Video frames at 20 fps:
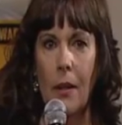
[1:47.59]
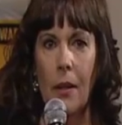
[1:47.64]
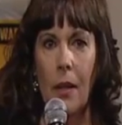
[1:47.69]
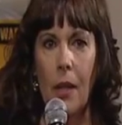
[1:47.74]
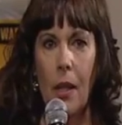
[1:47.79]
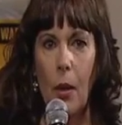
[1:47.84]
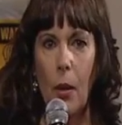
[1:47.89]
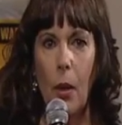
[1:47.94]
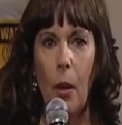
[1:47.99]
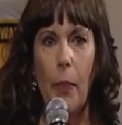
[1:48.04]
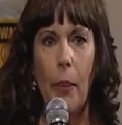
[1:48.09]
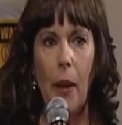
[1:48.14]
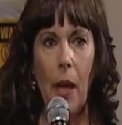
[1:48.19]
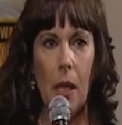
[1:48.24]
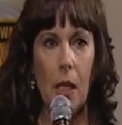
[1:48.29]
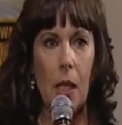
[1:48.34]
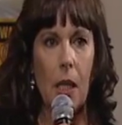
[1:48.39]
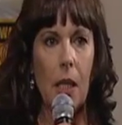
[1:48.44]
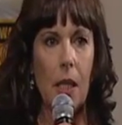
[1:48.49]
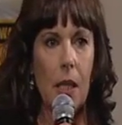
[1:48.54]
You are
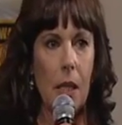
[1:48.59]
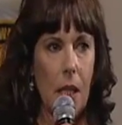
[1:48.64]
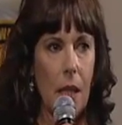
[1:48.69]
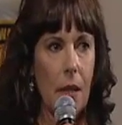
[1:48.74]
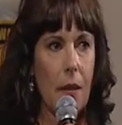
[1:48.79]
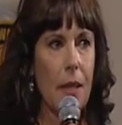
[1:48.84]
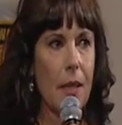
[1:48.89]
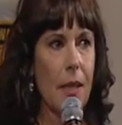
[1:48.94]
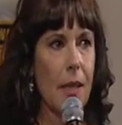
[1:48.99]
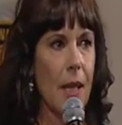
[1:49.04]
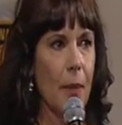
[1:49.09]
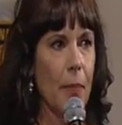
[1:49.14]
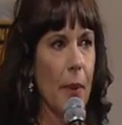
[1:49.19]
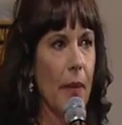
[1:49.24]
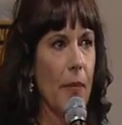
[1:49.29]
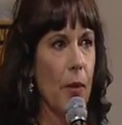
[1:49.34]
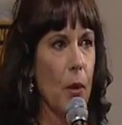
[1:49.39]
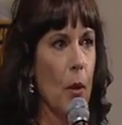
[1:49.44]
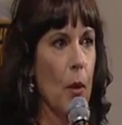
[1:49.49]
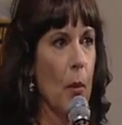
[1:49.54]
punching seriously
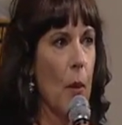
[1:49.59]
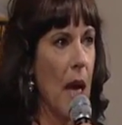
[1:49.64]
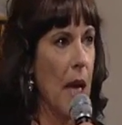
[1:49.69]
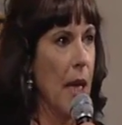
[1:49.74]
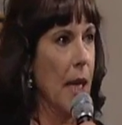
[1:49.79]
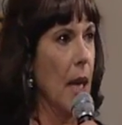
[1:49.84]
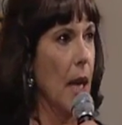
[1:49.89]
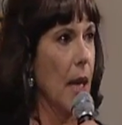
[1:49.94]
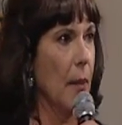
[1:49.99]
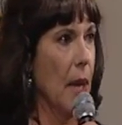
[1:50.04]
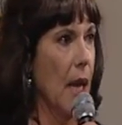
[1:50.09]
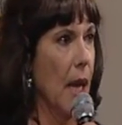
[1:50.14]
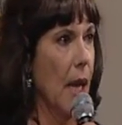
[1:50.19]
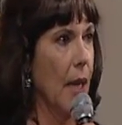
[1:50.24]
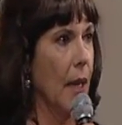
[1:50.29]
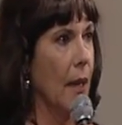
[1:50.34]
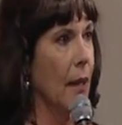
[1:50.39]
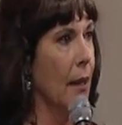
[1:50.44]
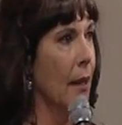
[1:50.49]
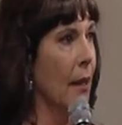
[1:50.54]
above your weight, young
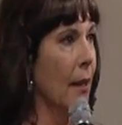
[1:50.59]
man.